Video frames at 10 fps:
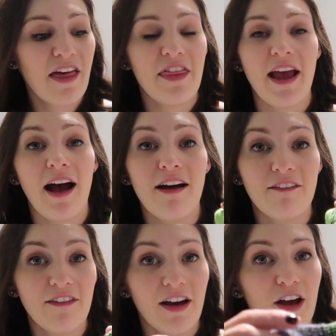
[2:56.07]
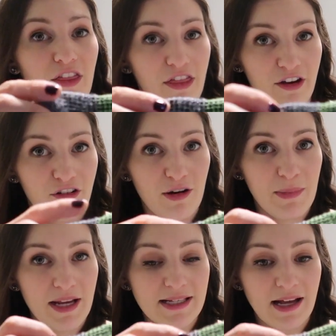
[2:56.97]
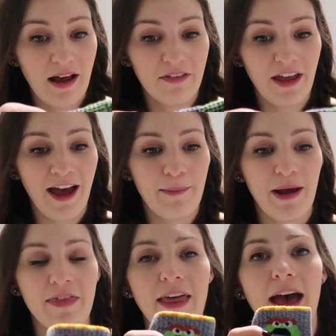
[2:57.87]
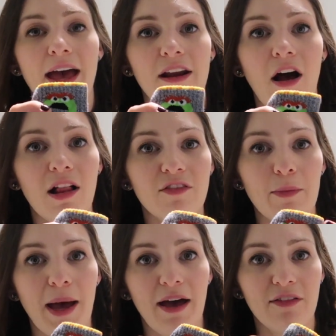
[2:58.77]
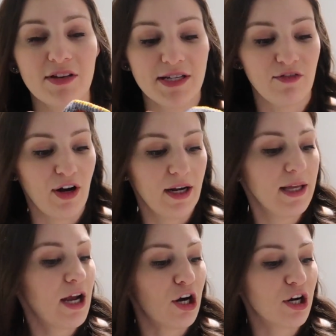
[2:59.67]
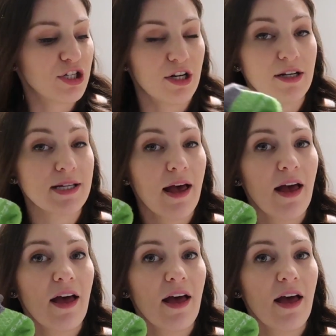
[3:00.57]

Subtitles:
They have the grippies on them, and then all of them have different characters.